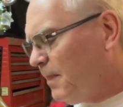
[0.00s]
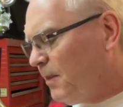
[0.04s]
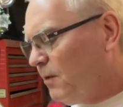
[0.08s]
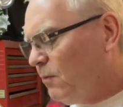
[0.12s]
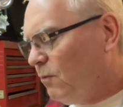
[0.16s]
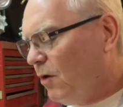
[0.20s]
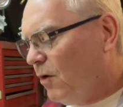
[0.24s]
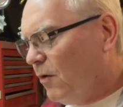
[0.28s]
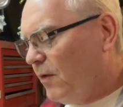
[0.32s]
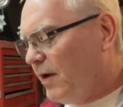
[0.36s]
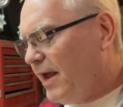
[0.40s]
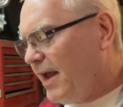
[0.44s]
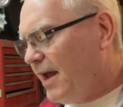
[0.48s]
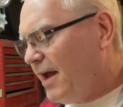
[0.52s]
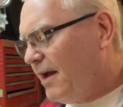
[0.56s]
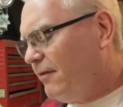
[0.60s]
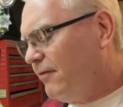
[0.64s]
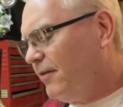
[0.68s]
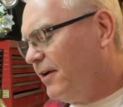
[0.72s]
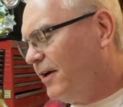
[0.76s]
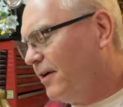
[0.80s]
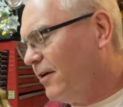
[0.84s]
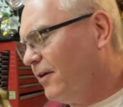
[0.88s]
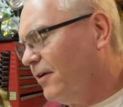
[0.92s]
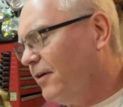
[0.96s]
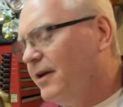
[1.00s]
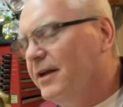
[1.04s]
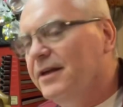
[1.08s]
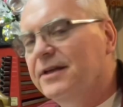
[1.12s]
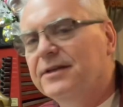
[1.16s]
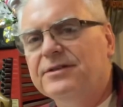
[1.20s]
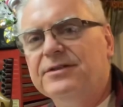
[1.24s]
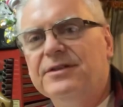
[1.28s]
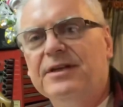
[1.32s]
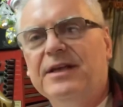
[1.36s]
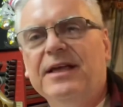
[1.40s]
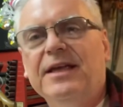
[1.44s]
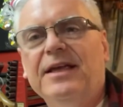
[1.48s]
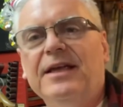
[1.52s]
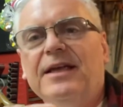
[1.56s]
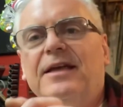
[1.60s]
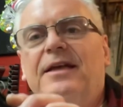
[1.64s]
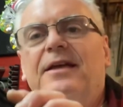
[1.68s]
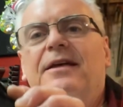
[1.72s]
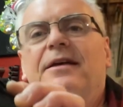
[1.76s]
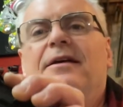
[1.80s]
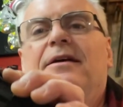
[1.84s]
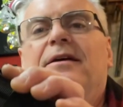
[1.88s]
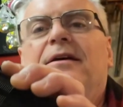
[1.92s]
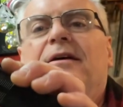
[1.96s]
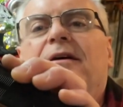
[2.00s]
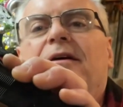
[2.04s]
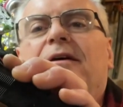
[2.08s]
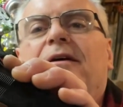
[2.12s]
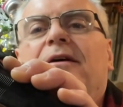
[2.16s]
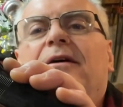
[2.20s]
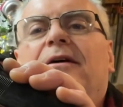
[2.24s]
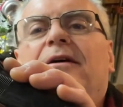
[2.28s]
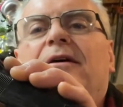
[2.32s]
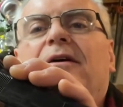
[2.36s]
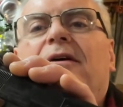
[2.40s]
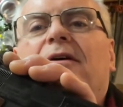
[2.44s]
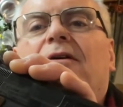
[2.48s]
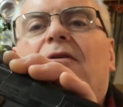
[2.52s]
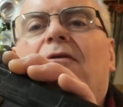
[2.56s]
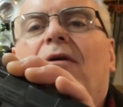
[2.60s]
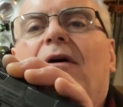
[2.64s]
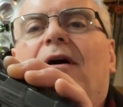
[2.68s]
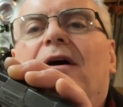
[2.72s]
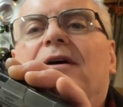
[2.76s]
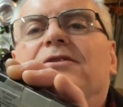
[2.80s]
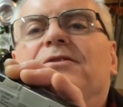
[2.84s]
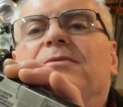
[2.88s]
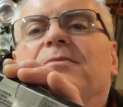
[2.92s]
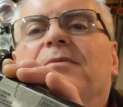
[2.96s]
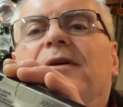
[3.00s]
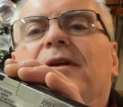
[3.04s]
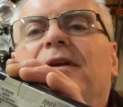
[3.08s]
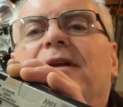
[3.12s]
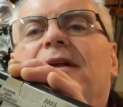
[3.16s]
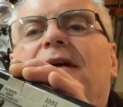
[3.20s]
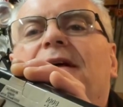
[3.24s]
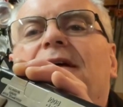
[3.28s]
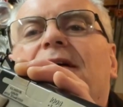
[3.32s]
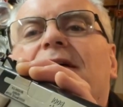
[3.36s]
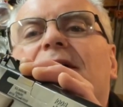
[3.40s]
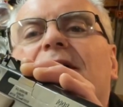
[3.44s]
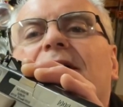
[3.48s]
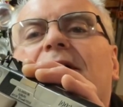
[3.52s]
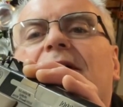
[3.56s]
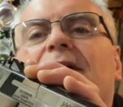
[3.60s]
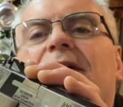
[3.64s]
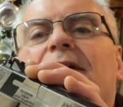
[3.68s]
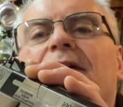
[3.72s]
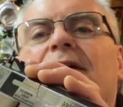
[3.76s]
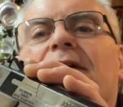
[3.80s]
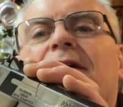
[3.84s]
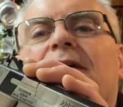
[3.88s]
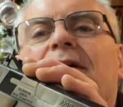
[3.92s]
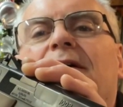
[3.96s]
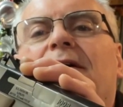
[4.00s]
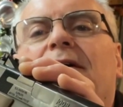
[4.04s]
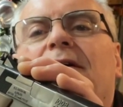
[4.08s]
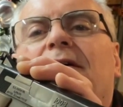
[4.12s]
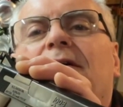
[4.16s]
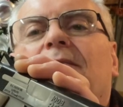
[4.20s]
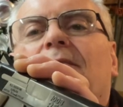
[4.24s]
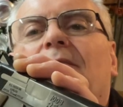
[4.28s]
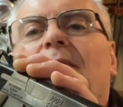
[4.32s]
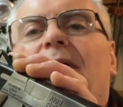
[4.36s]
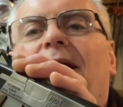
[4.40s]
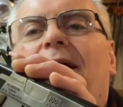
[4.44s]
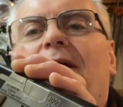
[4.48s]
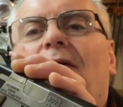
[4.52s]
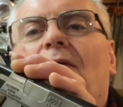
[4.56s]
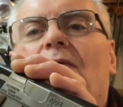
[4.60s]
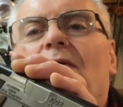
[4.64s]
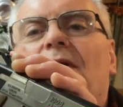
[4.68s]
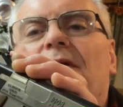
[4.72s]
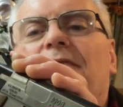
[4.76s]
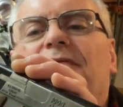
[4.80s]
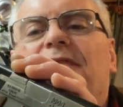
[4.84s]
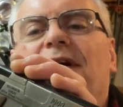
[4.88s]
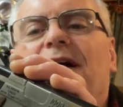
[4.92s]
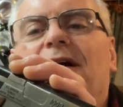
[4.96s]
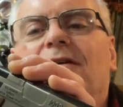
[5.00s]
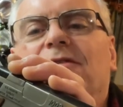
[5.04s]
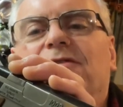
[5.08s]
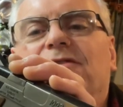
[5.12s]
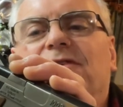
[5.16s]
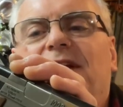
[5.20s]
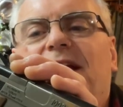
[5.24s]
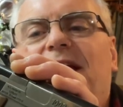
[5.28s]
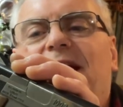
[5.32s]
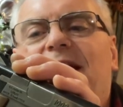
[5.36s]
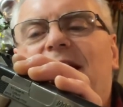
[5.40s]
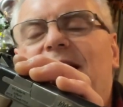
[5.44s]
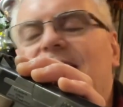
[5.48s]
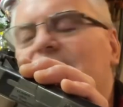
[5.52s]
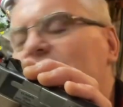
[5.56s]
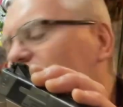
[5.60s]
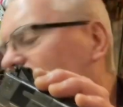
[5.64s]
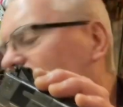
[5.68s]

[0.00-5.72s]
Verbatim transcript: what we have here is a Crosman model 1008.